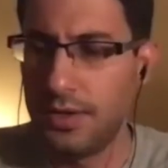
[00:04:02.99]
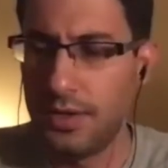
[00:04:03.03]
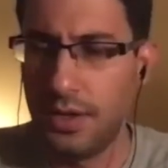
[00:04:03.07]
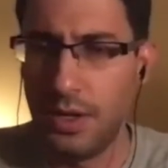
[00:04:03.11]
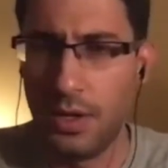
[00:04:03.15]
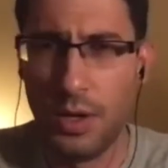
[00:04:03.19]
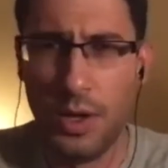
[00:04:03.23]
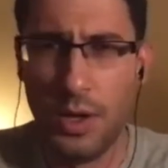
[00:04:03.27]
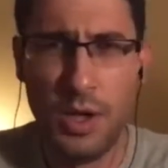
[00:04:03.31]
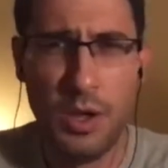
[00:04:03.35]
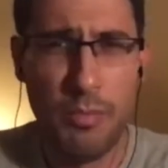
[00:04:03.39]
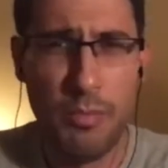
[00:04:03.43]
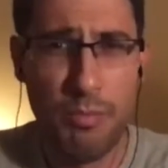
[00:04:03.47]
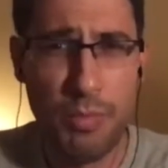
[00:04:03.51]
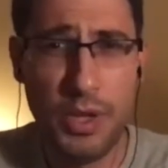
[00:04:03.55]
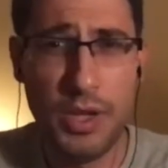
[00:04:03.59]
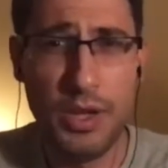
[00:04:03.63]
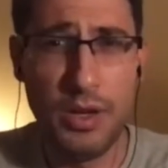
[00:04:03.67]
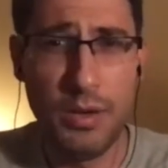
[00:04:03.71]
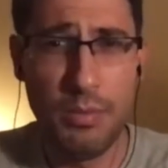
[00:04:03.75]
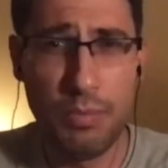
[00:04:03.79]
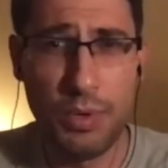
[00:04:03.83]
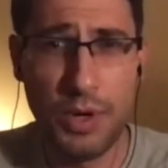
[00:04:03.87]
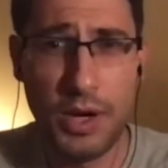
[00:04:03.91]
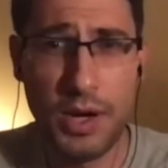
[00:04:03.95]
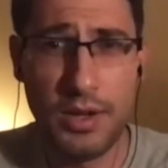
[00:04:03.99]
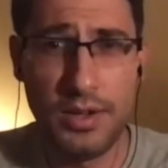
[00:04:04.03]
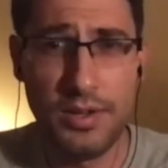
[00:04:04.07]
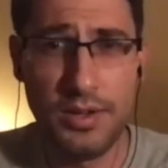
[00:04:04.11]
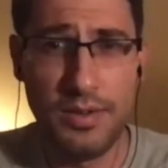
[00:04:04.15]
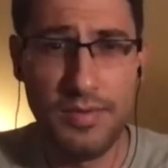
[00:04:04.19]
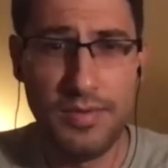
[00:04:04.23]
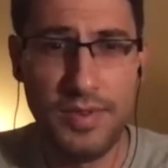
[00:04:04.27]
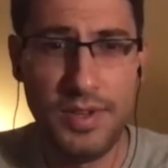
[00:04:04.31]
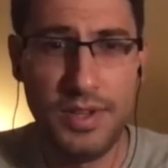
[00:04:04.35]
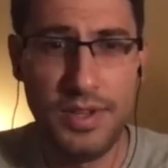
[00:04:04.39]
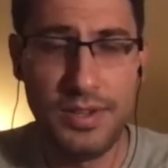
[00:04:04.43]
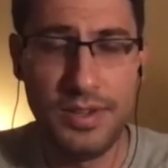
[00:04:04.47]
So big
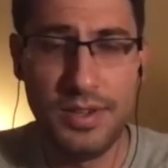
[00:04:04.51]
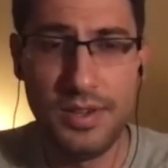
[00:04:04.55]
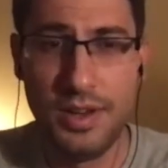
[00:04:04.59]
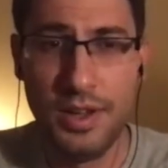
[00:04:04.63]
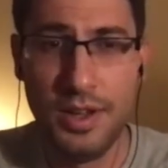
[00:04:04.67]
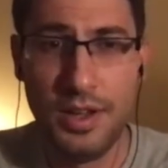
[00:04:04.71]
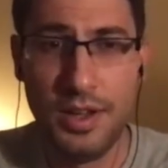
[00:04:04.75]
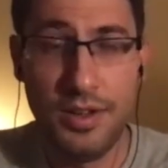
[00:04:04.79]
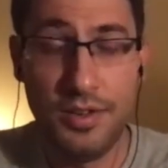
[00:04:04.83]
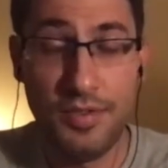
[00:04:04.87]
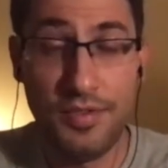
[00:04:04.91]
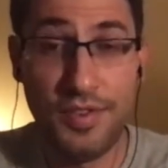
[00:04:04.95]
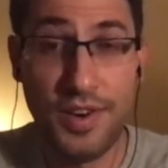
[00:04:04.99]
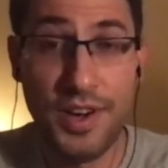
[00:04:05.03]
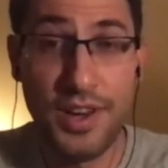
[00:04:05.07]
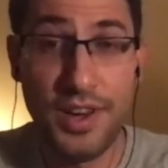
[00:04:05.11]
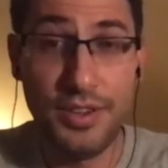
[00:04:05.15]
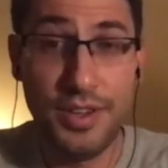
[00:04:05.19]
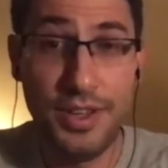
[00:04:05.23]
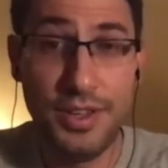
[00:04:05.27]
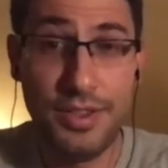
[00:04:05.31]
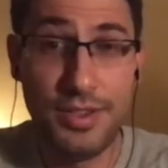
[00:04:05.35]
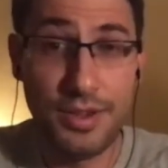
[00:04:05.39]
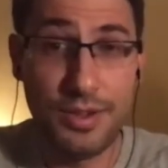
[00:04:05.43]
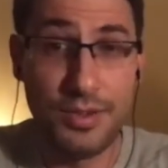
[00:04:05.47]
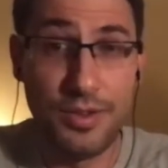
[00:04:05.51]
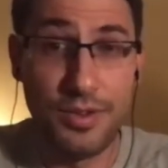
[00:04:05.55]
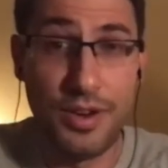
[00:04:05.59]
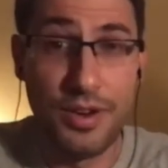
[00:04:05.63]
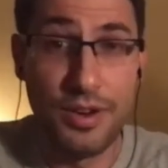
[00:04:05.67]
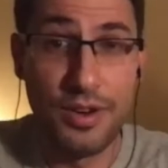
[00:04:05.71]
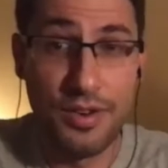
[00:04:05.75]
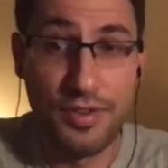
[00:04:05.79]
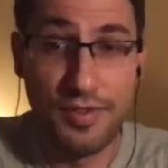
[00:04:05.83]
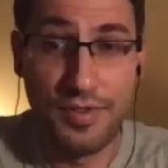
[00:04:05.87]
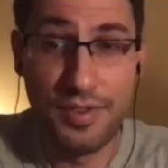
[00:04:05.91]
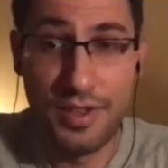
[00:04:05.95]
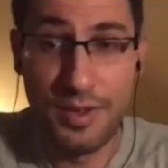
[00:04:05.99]
impressiveness. And frankly, it took
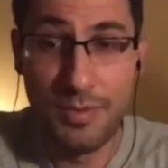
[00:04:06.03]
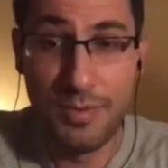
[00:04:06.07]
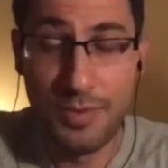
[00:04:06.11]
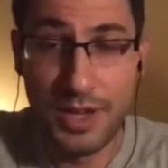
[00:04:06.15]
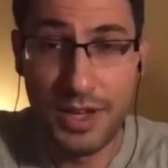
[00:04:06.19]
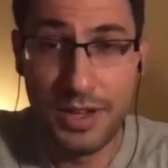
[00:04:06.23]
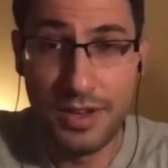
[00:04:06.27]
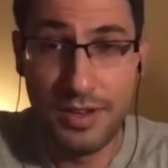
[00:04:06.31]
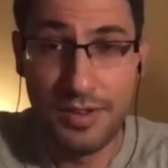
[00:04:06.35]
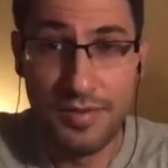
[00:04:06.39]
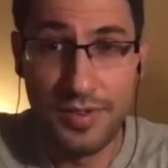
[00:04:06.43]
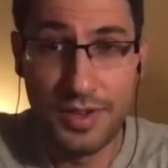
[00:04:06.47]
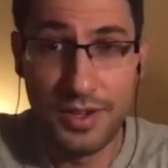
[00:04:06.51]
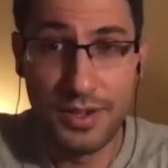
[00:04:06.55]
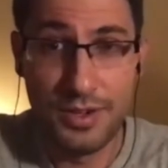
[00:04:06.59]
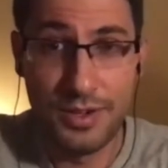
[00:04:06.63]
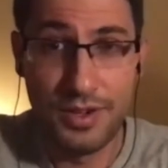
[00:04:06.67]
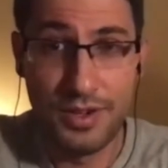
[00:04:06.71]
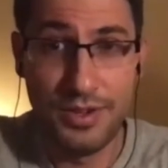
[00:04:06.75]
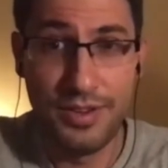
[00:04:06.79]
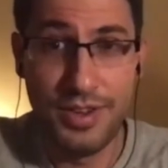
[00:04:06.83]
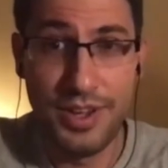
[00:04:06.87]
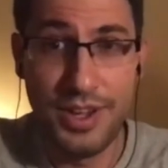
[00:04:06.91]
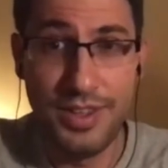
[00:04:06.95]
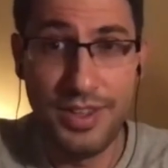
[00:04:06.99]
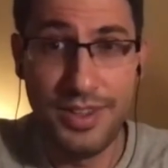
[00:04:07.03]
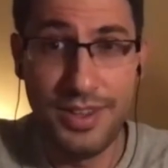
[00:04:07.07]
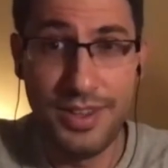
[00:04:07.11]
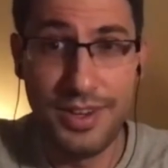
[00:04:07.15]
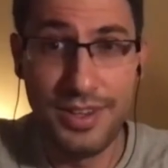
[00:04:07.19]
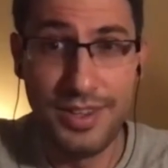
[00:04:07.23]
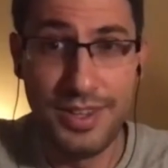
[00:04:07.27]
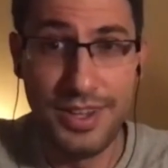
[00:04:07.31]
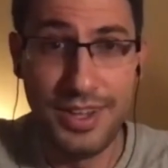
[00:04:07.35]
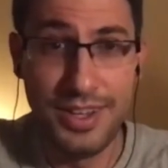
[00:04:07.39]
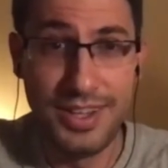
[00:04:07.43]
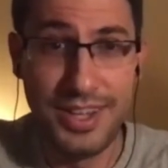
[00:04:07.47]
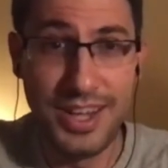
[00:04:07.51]
longer for them to get to victory lane than
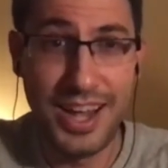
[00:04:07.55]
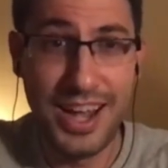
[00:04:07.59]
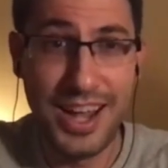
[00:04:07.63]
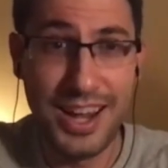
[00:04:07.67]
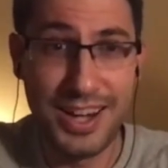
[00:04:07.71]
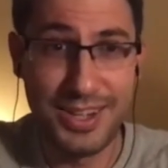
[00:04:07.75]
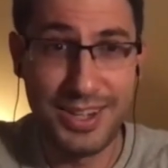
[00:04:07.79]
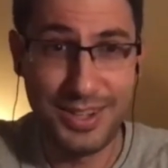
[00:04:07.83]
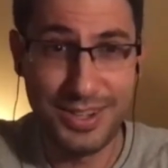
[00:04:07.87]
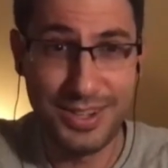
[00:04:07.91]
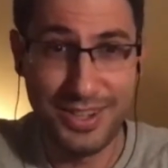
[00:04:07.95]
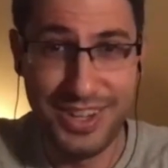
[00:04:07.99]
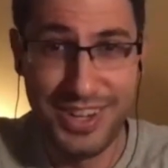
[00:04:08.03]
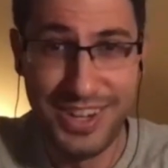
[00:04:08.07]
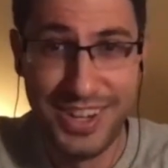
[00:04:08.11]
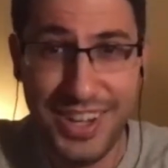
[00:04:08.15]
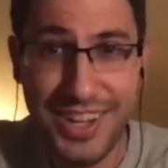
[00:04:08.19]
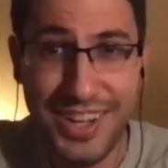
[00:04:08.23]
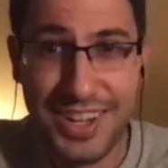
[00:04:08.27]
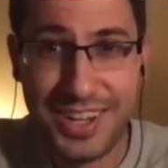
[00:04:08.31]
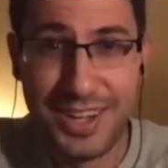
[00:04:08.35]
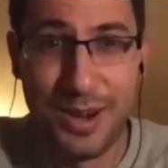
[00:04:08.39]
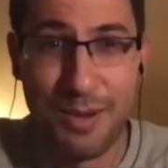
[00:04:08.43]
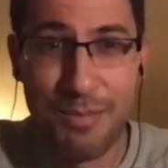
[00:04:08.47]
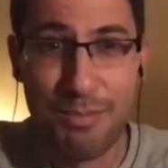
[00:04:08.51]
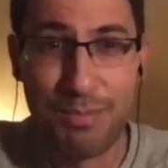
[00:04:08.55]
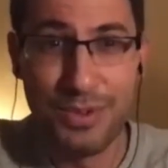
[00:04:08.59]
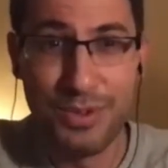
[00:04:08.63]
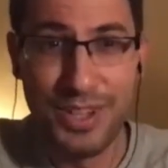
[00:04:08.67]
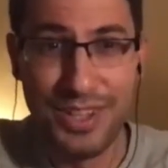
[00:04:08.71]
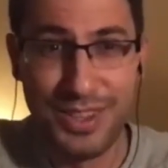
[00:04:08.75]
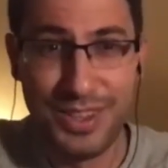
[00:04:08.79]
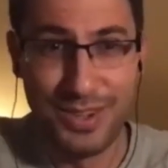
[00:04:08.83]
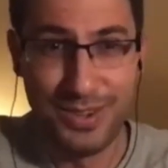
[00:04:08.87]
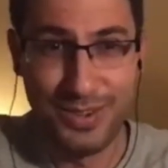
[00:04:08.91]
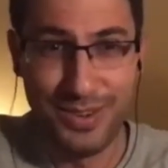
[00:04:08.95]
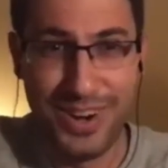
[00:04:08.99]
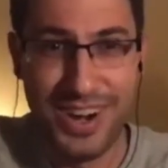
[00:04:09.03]
it did to actually complete
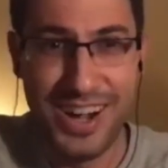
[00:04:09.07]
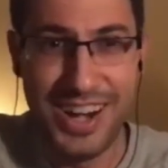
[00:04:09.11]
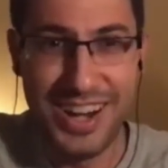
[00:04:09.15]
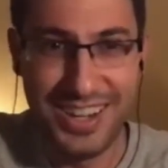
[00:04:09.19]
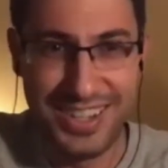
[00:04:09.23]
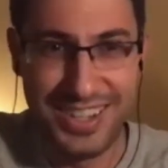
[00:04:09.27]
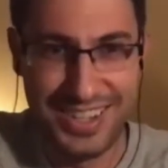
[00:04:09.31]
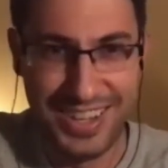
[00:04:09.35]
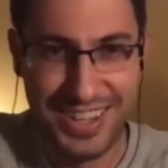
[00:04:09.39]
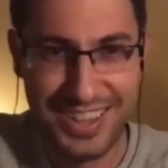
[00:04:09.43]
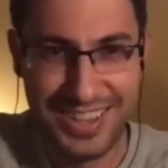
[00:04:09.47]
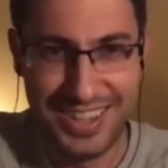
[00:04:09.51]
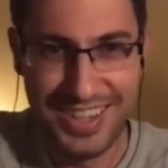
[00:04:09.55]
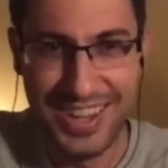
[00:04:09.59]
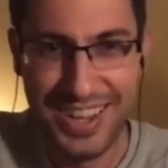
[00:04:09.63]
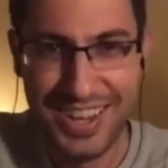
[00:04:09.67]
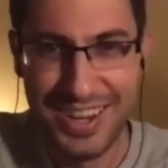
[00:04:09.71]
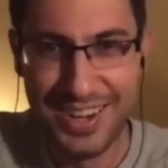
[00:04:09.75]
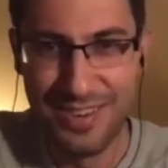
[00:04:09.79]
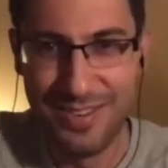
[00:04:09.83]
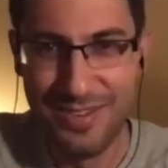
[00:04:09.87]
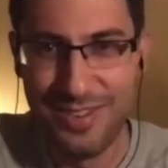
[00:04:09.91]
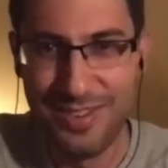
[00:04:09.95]
the race at the end of it.